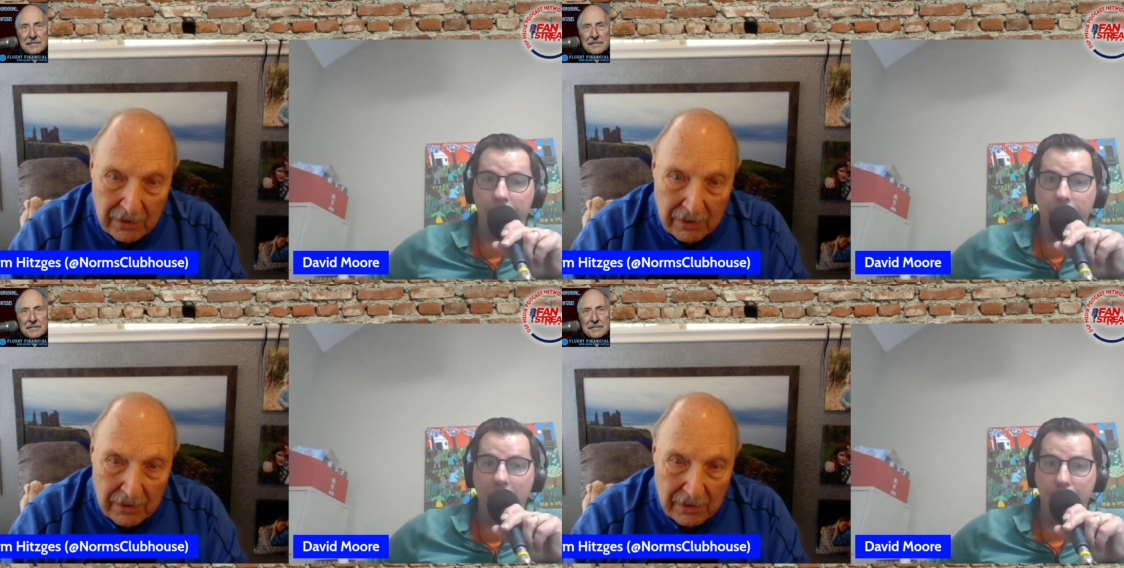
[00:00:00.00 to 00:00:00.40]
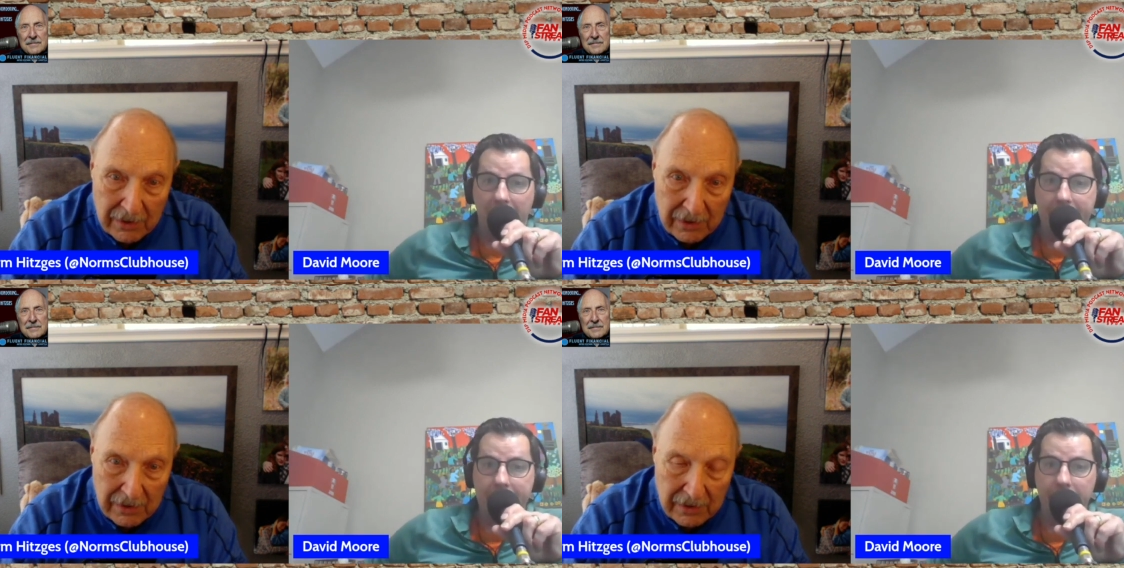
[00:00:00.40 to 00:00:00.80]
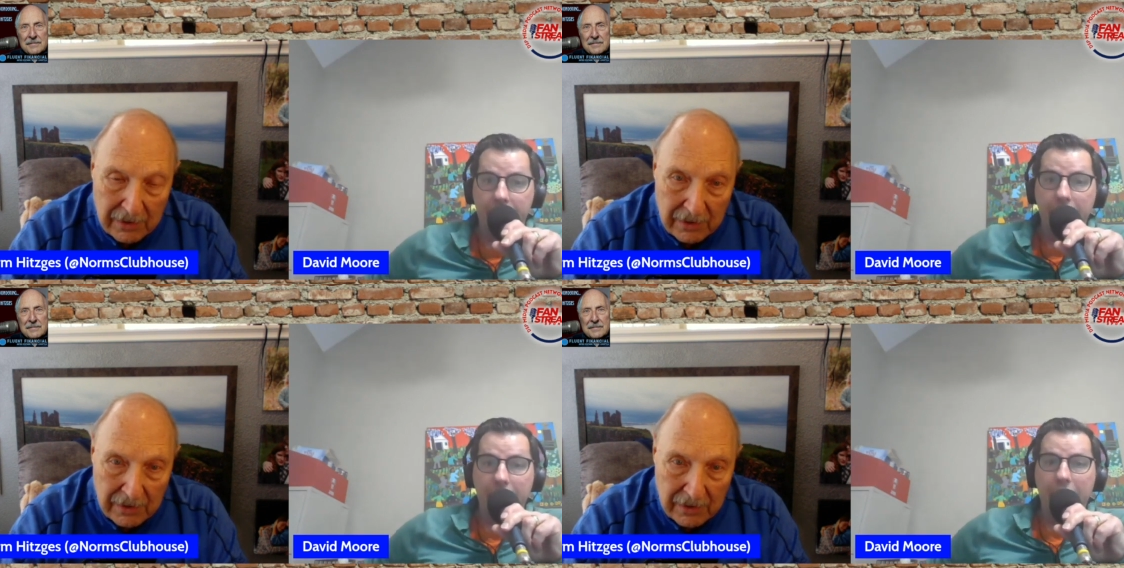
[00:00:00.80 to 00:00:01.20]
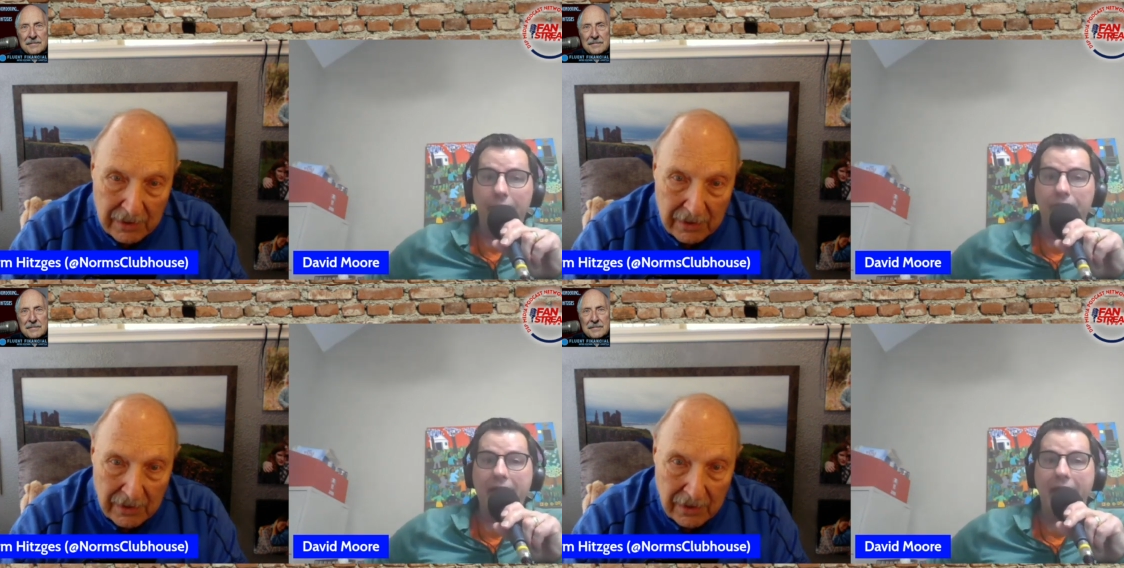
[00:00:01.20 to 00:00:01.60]
Speaker 1: DaRon Bland.
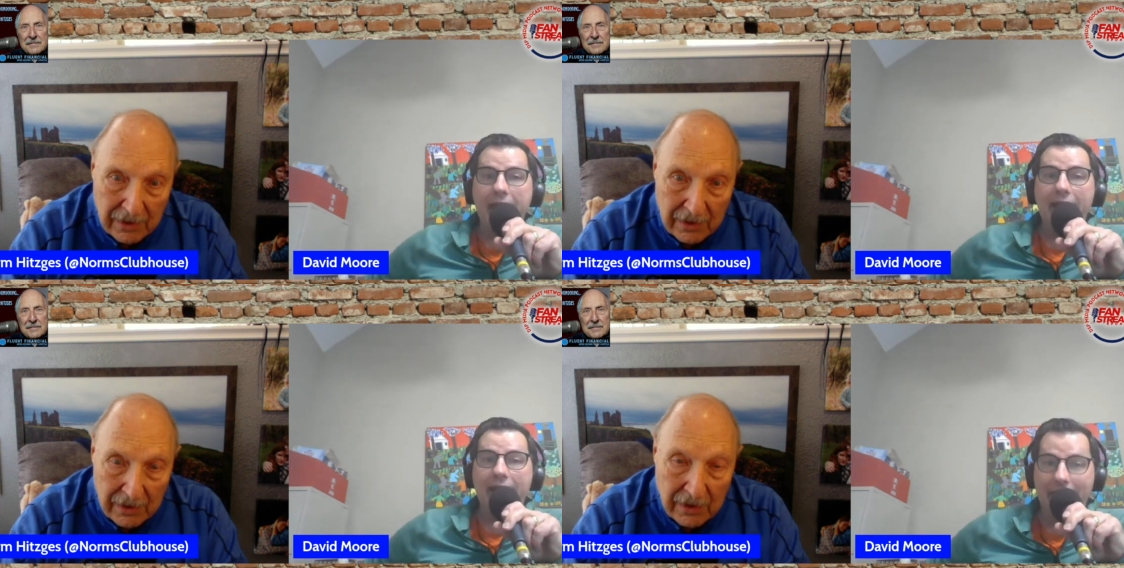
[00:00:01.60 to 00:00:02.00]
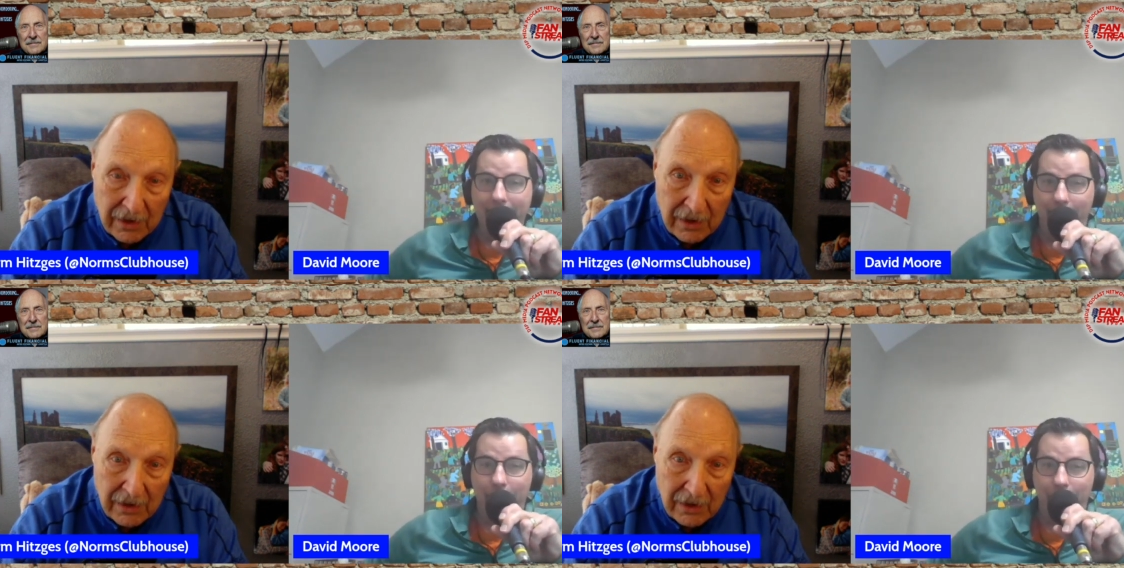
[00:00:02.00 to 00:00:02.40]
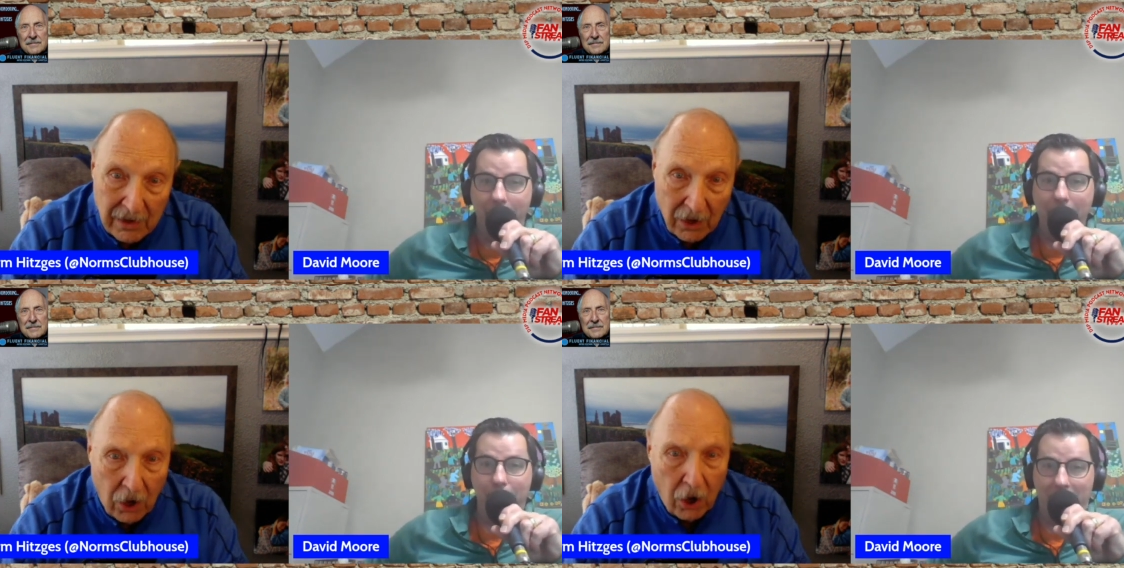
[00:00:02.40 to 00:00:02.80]
If they hadn't hit on DaRon oh.